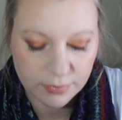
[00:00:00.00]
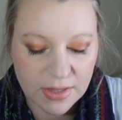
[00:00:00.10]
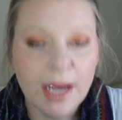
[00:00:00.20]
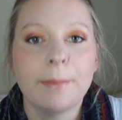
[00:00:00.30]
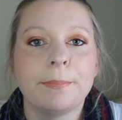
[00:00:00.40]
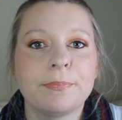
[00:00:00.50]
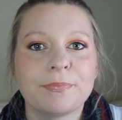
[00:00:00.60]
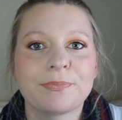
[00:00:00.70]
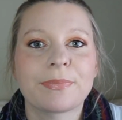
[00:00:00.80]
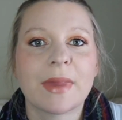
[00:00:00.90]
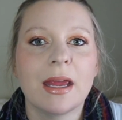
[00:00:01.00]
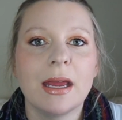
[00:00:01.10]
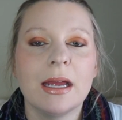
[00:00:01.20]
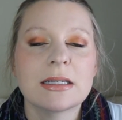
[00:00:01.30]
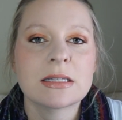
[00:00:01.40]
Yeah,
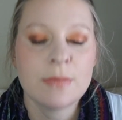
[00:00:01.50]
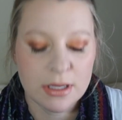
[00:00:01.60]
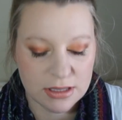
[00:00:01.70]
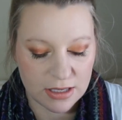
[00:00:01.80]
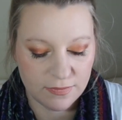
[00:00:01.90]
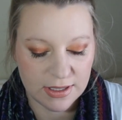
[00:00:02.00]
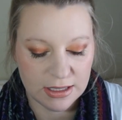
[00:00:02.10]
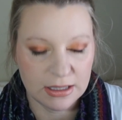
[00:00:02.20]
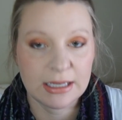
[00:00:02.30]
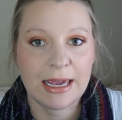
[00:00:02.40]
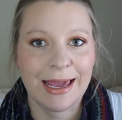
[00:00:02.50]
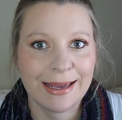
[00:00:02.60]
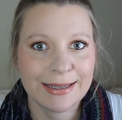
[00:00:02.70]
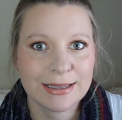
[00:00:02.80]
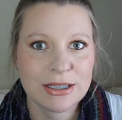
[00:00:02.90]
it smells like vanilla
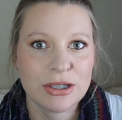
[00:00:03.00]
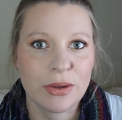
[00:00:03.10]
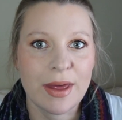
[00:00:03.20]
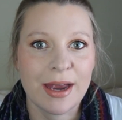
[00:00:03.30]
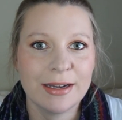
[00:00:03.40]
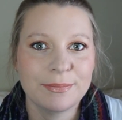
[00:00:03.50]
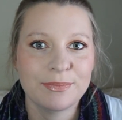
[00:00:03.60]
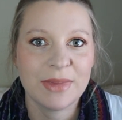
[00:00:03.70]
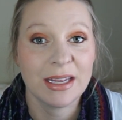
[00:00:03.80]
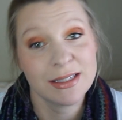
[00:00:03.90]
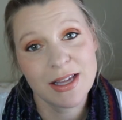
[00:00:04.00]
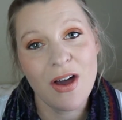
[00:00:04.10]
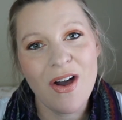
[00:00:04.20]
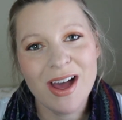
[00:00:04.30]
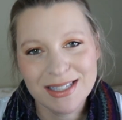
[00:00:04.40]
cake, so that is
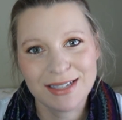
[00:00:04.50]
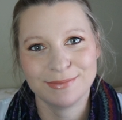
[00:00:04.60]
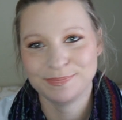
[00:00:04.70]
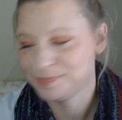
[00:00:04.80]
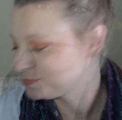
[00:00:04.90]
awesome.